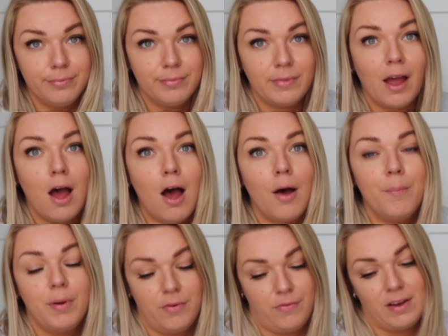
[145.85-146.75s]
They are
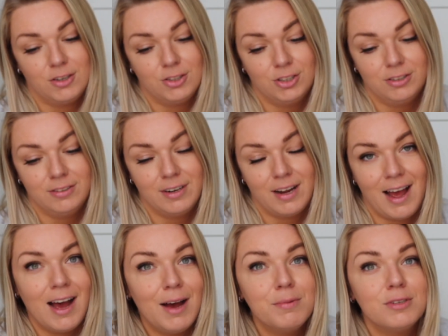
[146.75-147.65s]
perfection,
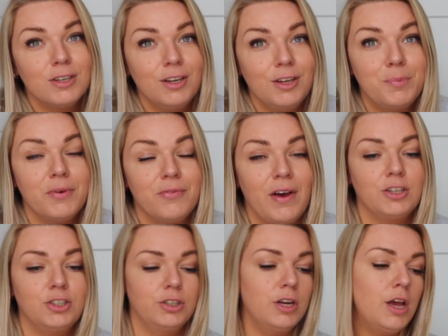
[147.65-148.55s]
absolute
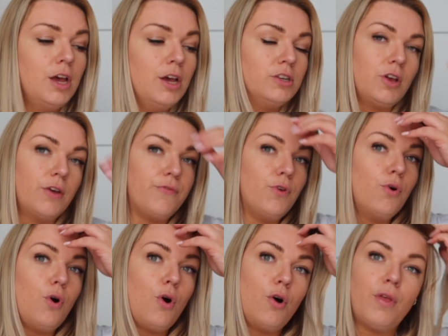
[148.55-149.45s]
perfection. So if you're
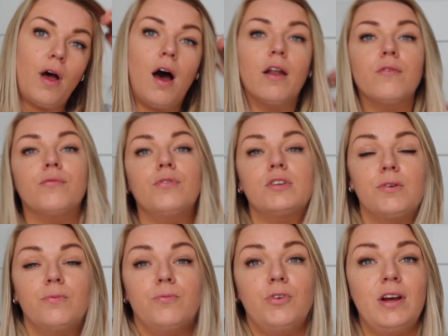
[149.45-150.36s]
on the hunt for
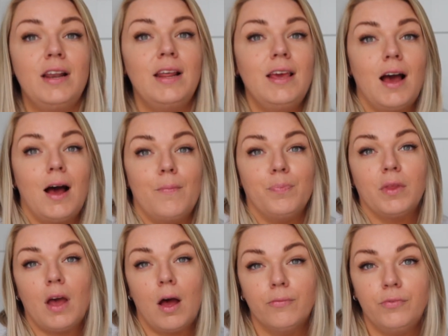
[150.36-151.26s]
some really
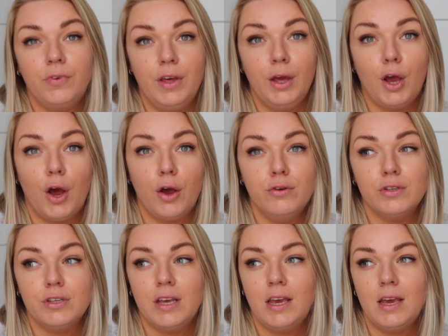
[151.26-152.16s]
comfy,
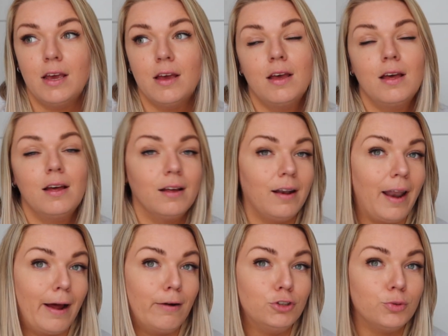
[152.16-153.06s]
cozy
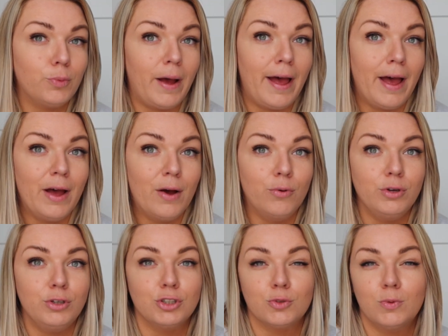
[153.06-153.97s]
loungewear, or
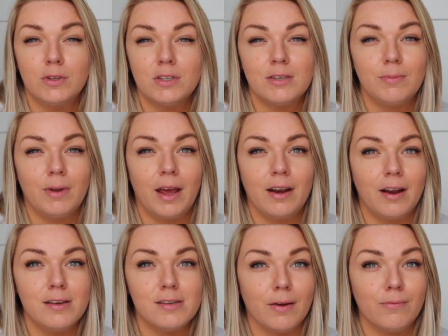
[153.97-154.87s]
you just want some like
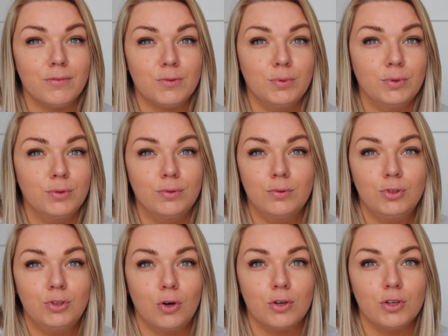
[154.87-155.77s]
nice comfortable
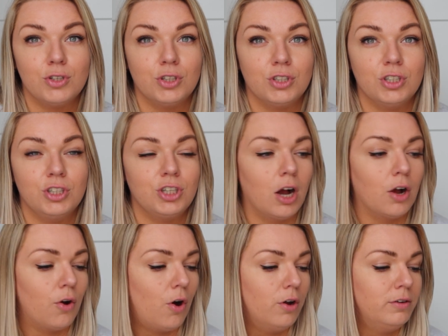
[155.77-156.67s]
joggers just to
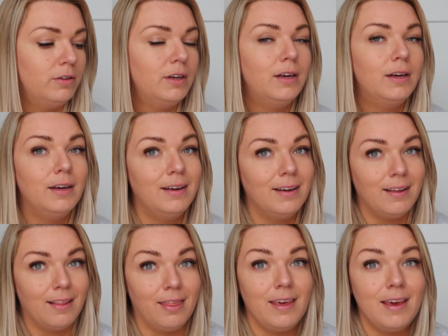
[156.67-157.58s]
chuck on,
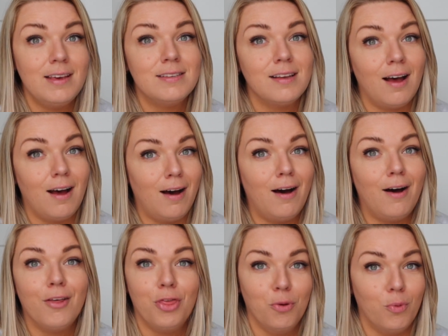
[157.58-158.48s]
these
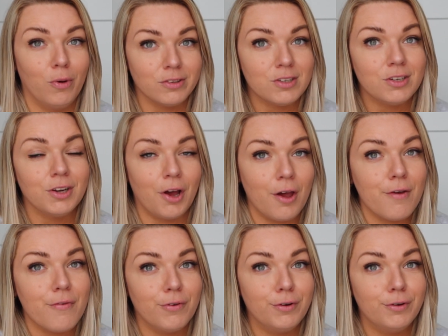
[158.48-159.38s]
are the ones to go
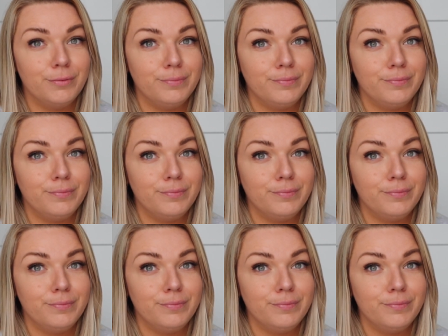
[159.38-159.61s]
for.